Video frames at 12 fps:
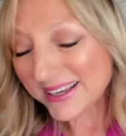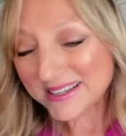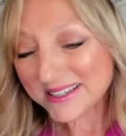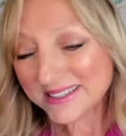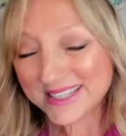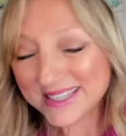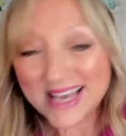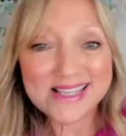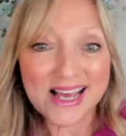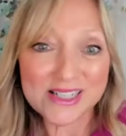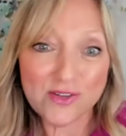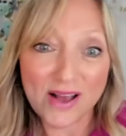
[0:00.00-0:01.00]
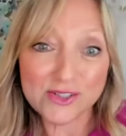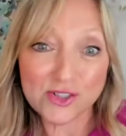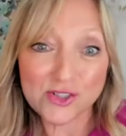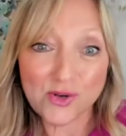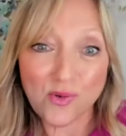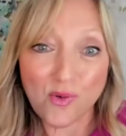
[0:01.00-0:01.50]
guest satisfaction
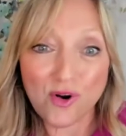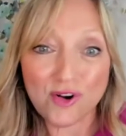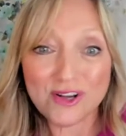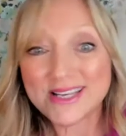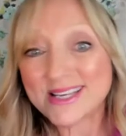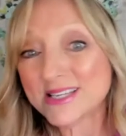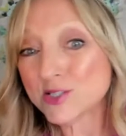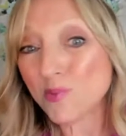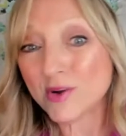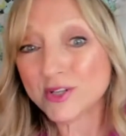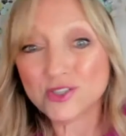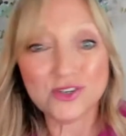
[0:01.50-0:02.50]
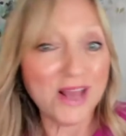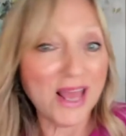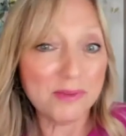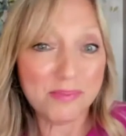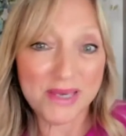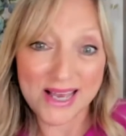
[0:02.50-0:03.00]
score is, what your
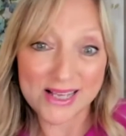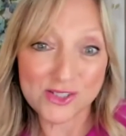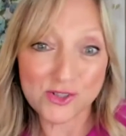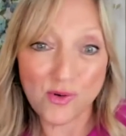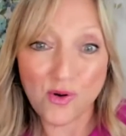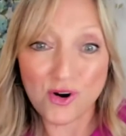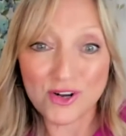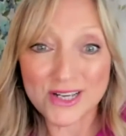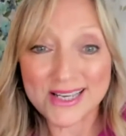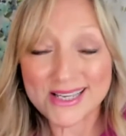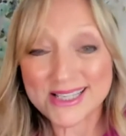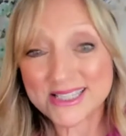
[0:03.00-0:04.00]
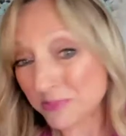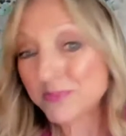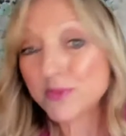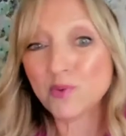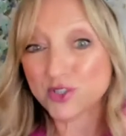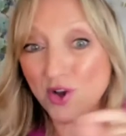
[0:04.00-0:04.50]
NPS score is. We'll
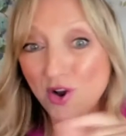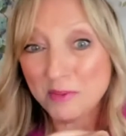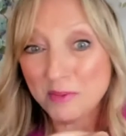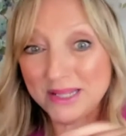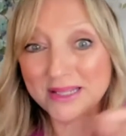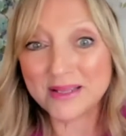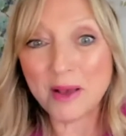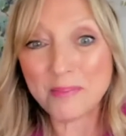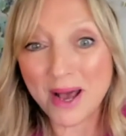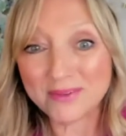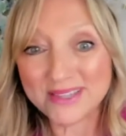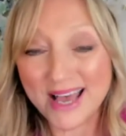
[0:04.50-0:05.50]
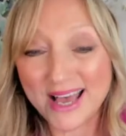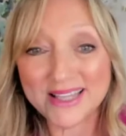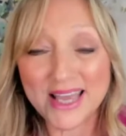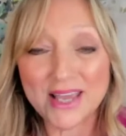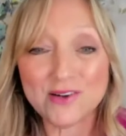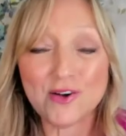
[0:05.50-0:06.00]
talk a bit about that
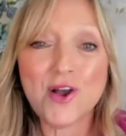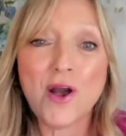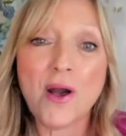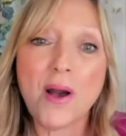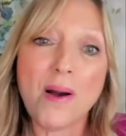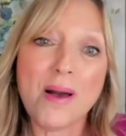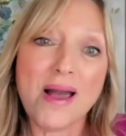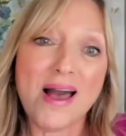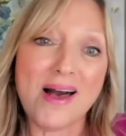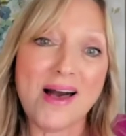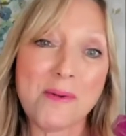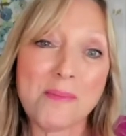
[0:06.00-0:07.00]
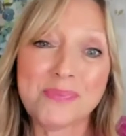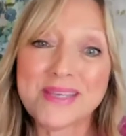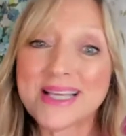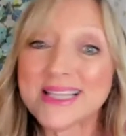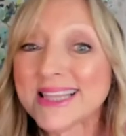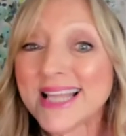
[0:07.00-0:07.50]
later.
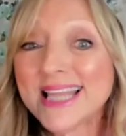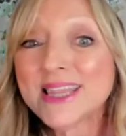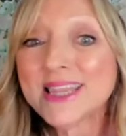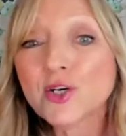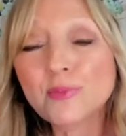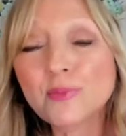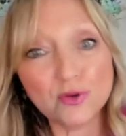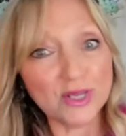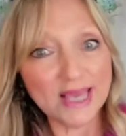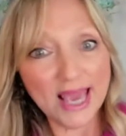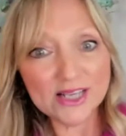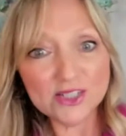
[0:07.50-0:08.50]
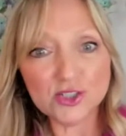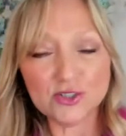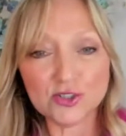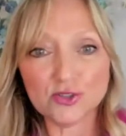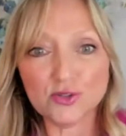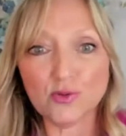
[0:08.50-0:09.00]
Let the communications
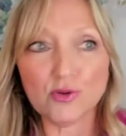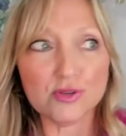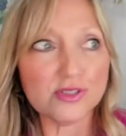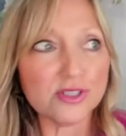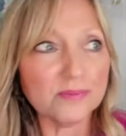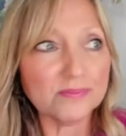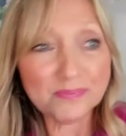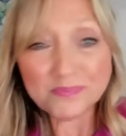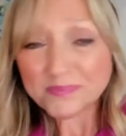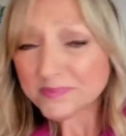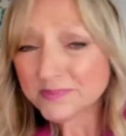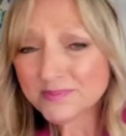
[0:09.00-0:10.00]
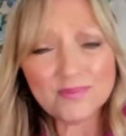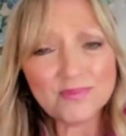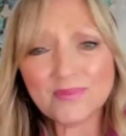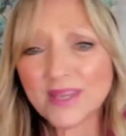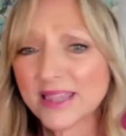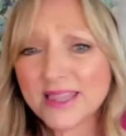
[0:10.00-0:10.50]
tools,
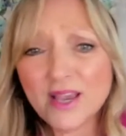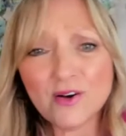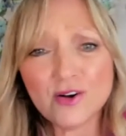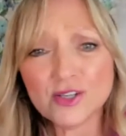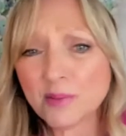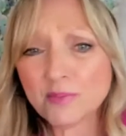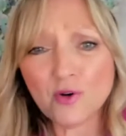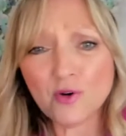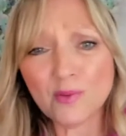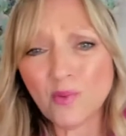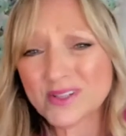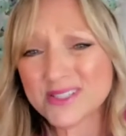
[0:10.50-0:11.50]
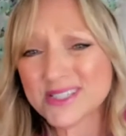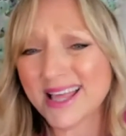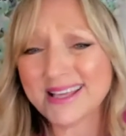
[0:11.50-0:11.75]
there are some great ones like